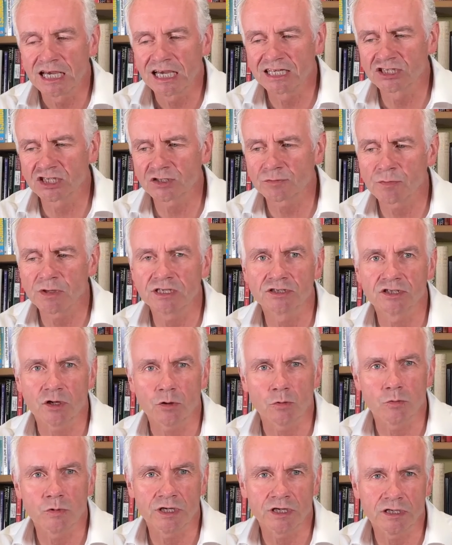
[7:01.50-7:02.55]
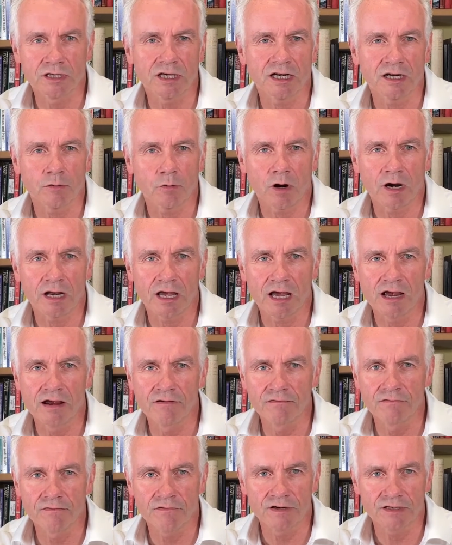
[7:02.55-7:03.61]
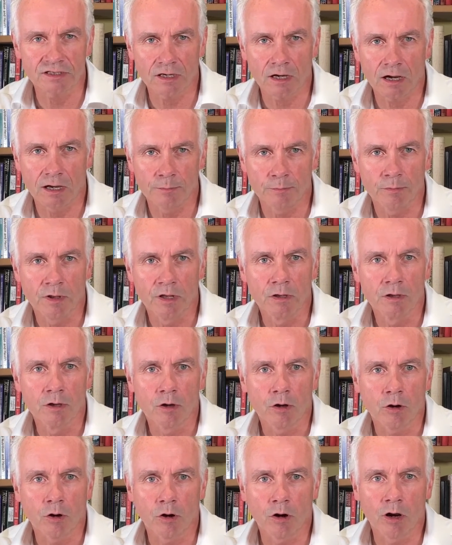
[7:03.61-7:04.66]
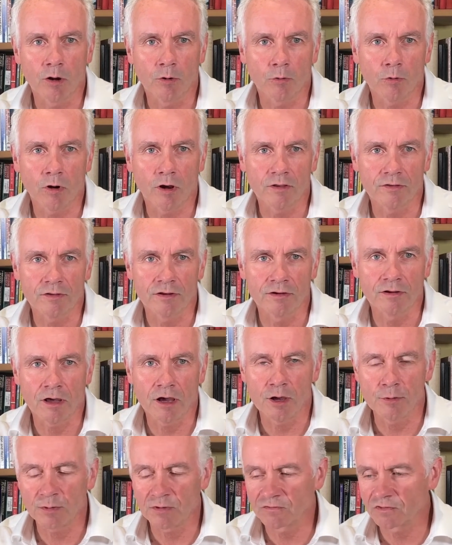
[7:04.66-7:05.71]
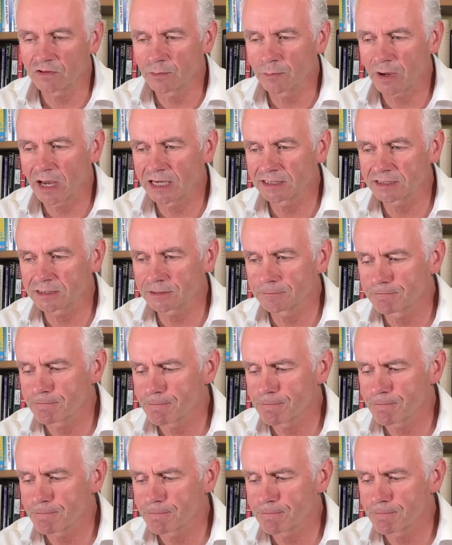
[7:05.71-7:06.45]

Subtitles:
just means that we can get it right every time rather than hoping for the best.